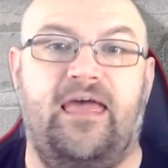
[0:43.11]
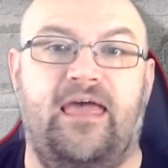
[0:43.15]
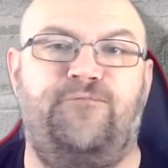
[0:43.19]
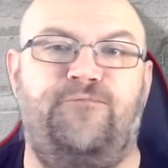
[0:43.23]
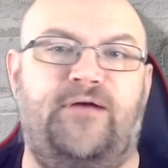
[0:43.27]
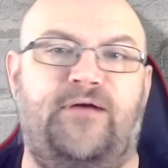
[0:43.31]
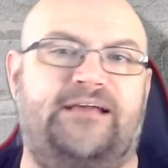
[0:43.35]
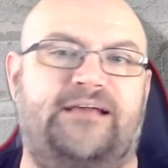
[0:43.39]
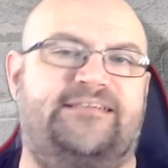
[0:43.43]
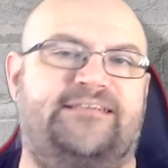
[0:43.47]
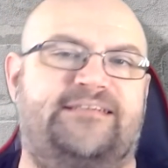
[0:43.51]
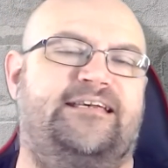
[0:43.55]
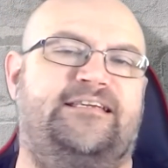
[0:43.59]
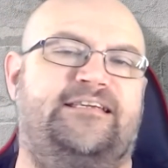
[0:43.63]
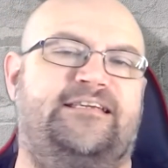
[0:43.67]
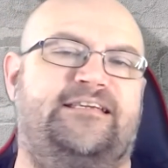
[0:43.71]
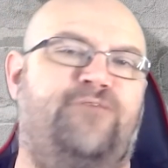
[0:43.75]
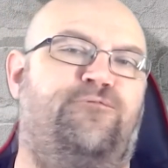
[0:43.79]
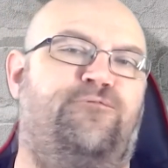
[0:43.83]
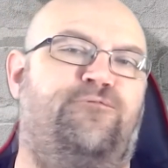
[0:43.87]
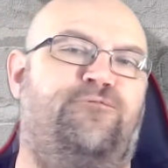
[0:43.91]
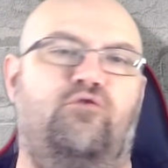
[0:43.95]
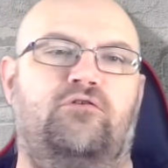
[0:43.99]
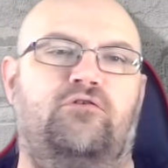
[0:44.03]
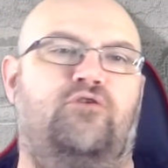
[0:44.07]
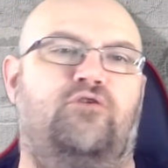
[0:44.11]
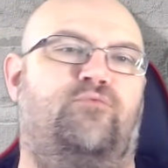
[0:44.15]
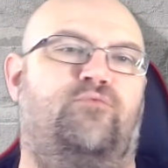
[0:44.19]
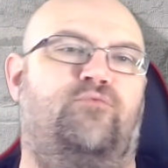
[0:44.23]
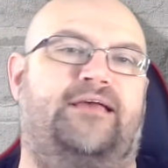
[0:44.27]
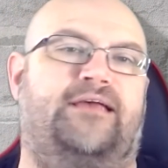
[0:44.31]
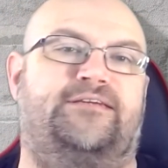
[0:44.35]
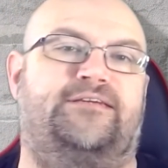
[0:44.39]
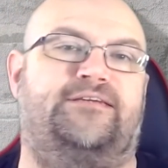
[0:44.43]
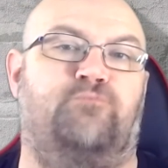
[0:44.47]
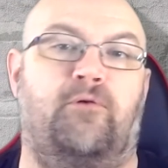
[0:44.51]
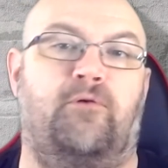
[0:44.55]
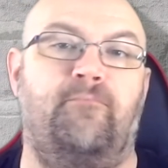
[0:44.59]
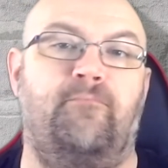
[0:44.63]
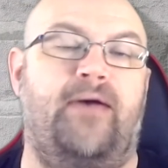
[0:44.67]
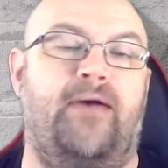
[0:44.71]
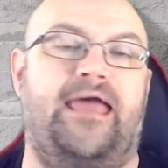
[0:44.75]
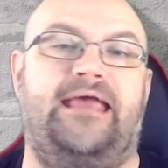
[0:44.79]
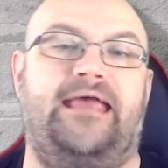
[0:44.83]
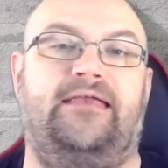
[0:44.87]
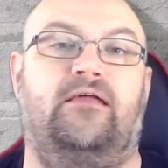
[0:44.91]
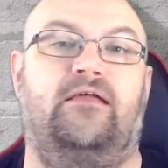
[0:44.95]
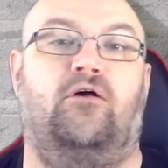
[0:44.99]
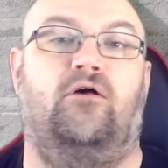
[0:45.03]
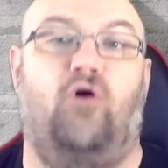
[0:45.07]
In fact, 64 arrests were
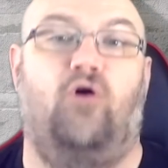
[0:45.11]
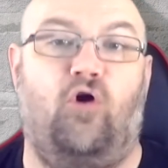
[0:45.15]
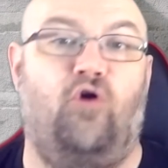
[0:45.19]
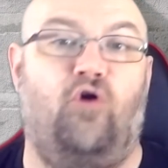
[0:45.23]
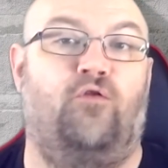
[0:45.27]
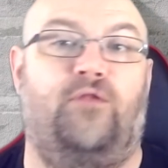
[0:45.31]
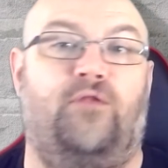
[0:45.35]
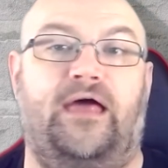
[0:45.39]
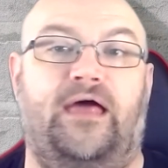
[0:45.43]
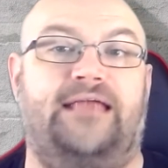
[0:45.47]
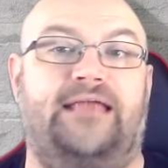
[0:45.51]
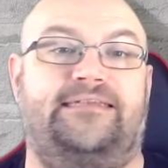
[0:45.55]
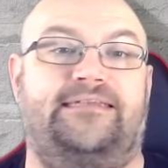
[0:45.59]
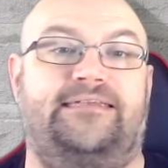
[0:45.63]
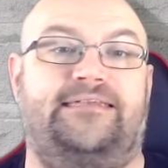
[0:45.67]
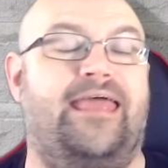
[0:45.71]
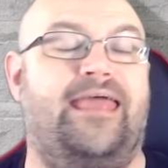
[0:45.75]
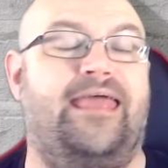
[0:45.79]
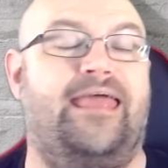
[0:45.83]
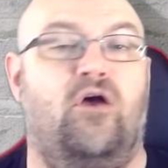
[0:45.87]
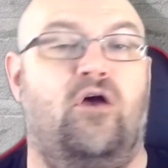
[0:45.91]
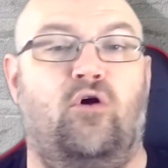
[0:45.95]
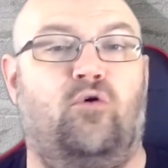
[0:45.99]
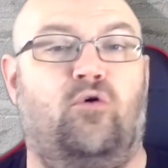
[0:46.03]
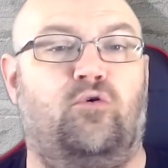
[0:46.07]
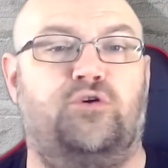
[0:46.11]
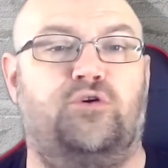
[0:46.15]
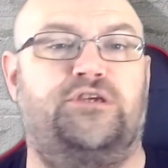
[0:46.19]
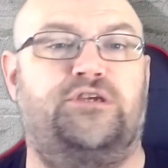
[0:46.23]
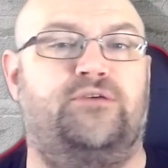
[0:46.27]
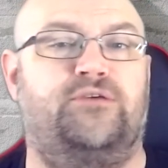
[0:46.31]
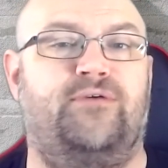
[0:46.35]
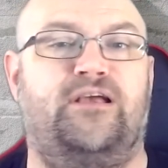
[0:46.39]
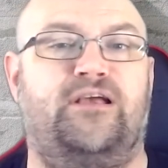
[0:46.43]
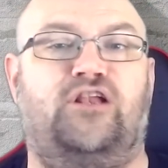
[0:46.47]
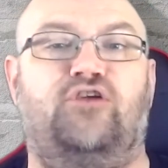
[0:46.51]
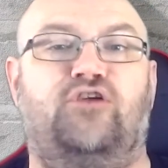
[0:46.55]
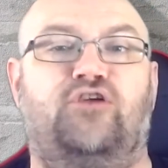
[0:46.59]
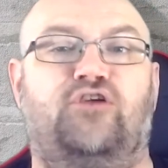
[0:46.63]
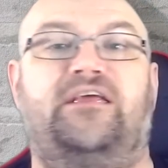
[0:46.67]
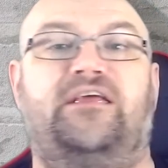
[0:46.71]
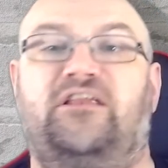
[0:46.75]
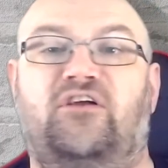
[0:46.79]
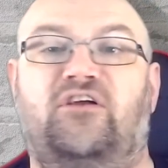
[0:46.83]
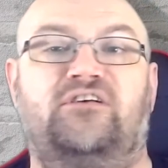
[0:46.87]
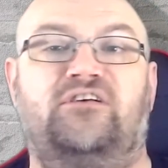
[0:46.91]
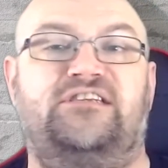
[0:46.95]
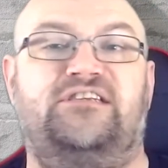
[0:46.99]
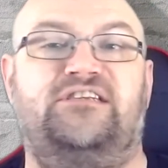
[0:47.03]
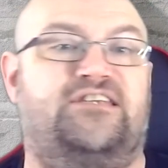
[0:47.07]
made on that day, also
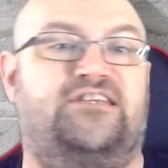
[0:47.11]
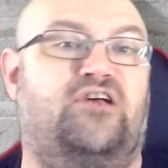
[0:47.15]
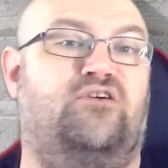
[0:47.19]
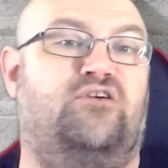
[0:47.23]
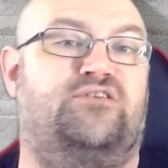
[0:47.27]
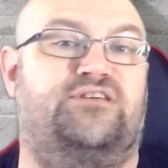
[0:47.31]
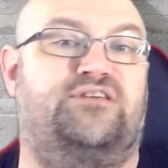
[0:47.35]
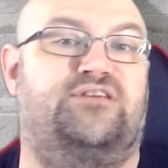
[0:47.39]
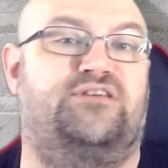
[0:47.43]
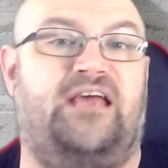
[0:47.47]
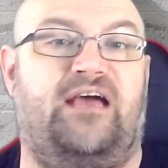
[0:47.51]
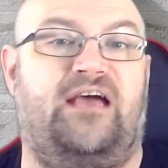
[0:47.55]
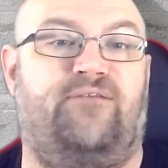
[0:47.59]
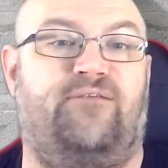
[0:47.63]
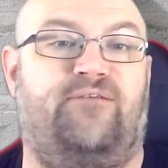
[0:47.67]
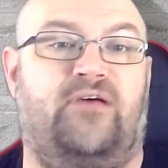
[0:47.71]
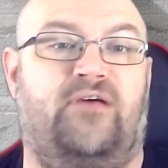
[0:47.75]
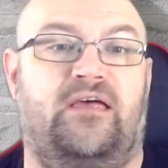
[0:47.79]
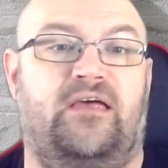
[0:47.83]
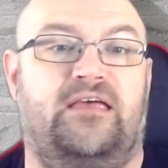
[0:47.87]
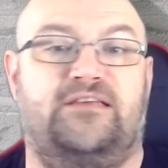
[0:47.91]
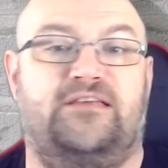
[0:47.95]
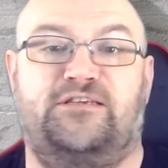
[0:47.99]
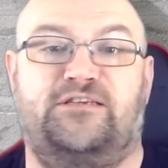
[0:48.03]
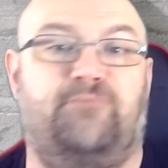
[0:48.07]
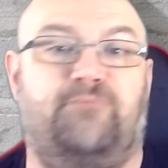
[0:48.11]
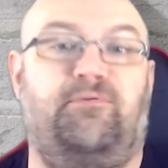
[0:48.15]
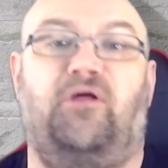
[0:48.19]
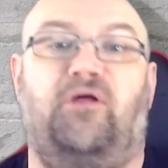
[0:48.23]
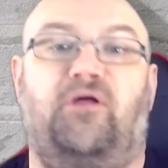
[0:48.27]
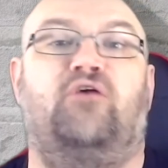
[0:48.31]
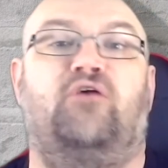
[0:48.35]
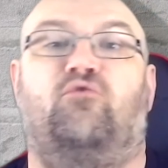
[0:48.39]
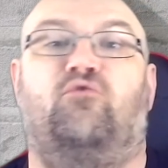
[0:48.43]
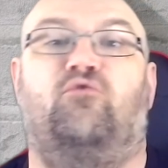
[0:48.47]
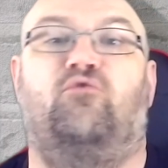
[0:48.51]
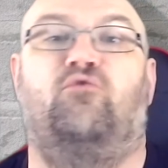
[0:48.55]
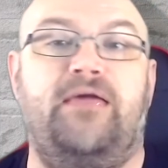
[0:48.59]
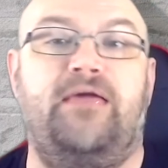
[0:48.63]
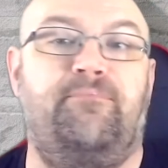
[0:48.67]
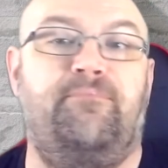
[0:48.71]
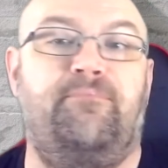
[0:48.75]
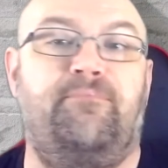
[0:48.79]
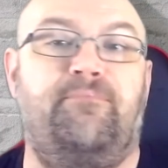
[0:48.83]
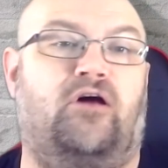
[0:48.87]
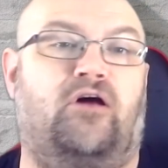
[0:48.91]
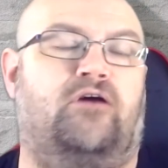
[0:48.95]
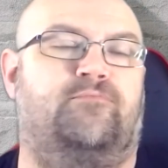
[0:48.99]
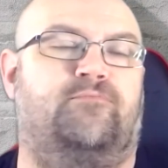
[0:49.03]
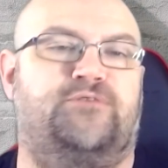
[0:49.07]
including Night Star staff supplying rape
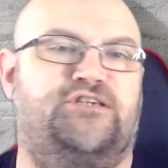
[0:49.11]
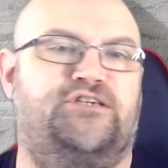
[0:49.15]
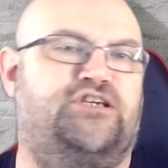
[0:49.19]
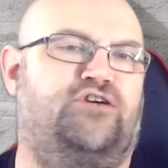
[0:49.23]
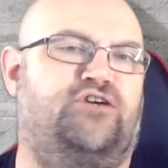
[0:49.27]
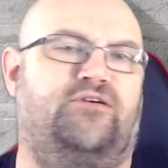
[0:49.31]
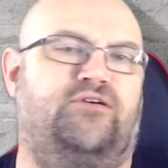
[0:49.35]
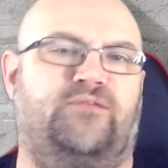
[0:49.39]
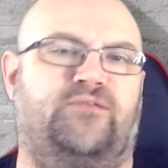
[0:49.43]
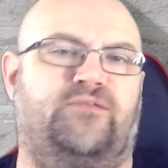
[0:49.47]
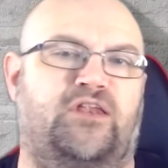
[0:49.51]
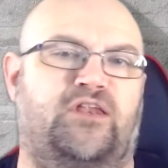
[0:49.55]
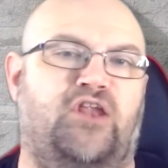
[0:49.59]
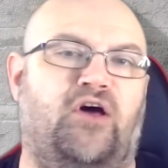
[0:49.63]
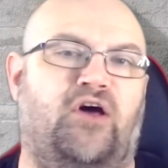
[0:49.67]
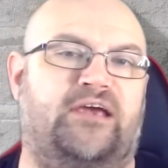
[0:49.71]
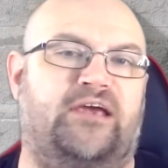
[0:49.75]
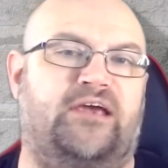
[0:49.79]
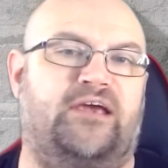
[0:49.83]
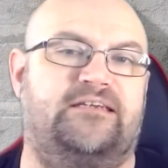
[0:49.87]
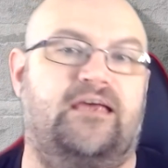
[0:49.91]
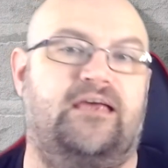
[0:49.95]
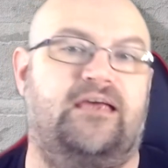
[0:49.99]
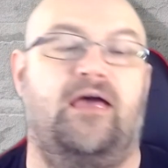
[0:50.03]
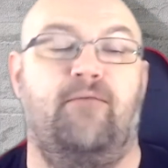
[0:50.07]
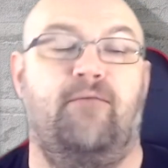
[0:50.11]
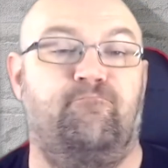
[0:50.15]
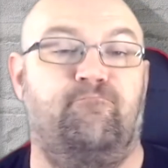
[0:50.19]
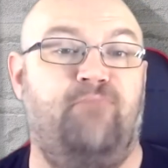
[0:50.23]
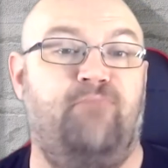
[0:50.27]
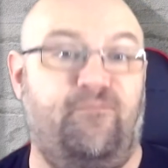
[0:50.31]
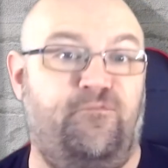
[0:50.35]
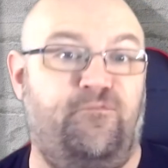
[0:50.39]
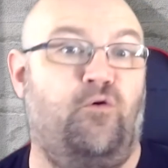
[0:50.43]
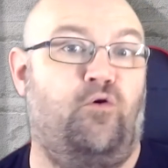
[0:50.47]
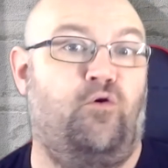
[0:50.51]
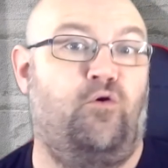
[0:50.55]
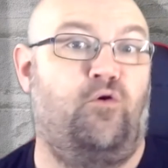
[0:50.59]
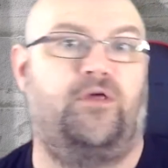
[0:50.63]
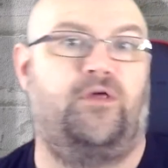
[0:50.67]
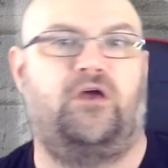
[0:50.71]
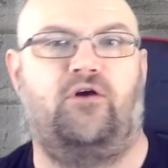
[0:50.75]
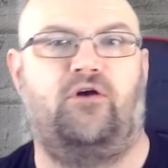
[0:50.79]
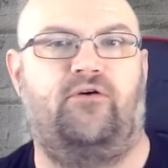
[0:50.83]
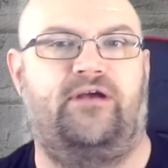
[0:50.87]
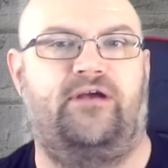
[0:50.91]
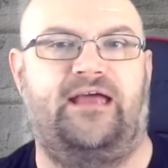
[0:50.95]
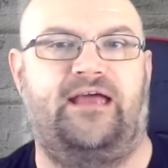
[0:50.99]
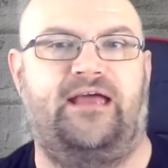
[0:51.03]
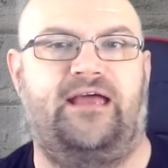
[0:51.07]
alarms during the night before the
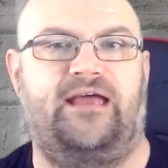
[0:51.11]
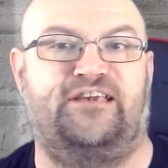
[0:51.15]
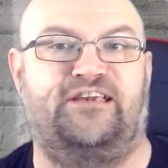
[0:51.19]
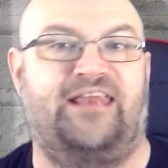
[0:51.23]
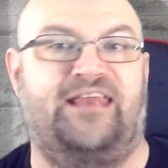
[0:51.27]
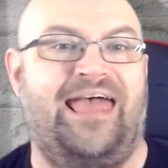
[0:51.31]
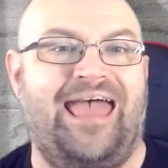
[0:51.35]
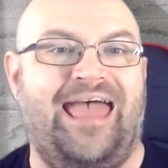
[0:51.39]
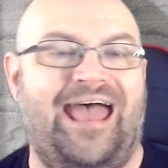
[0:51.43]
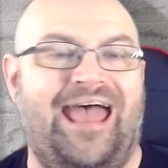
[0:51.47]
coronation.